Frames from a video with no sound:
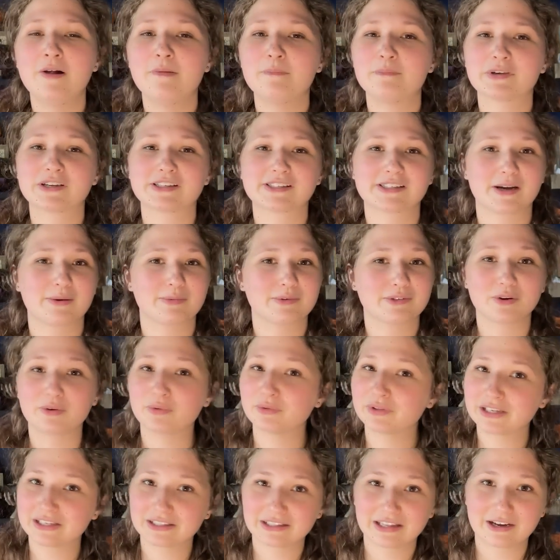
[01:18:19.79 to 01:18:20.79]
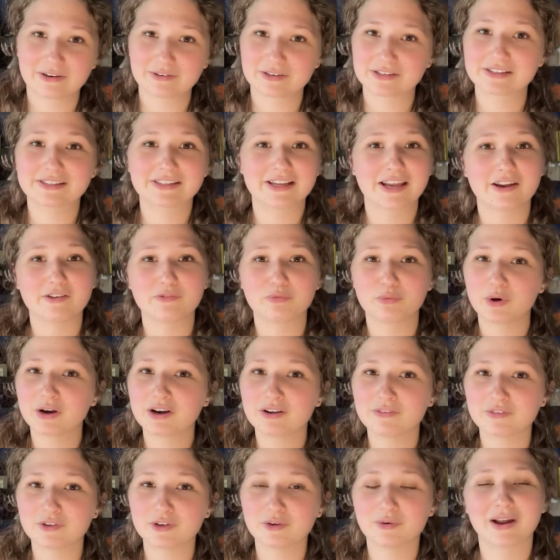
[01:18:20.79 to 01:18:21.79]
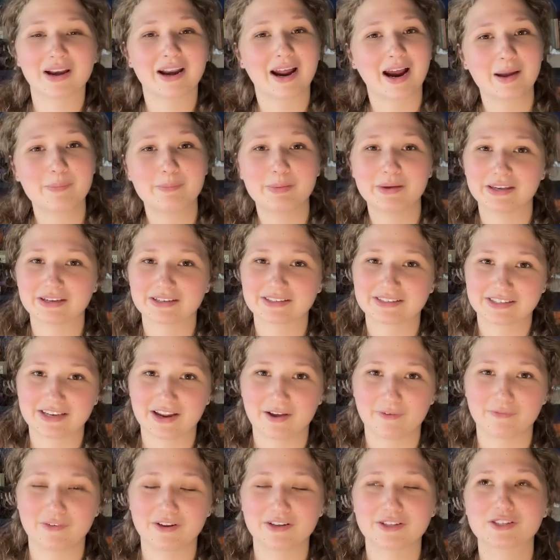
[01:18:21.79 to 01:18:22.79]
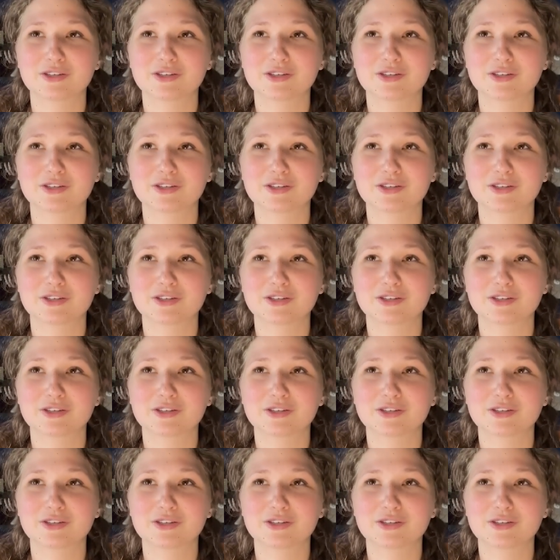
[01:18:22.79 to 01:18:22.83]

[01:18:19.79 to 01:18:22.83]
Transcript: because I was only allowed to save one of you and I picked Stefan.